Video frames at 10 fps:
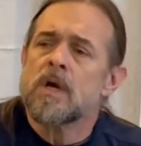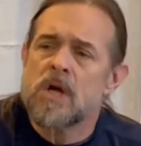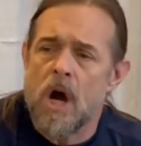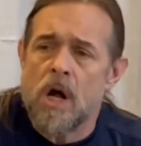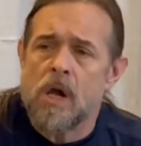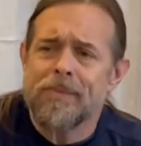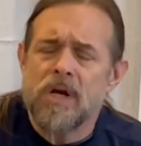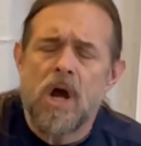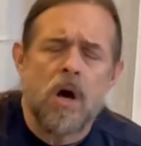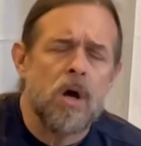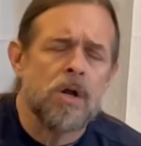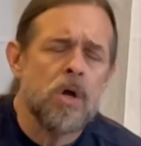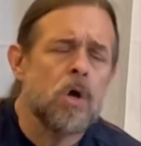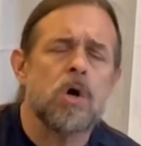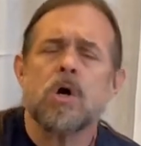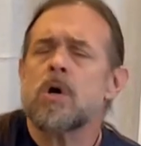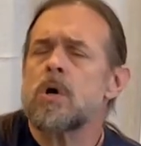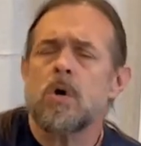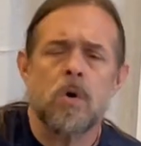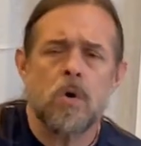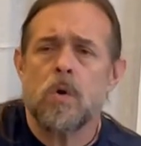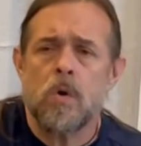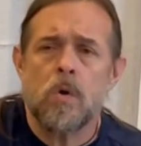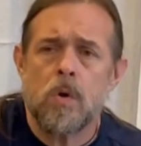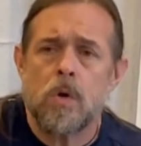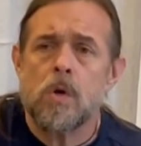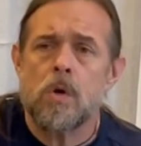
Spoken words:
Call me on home.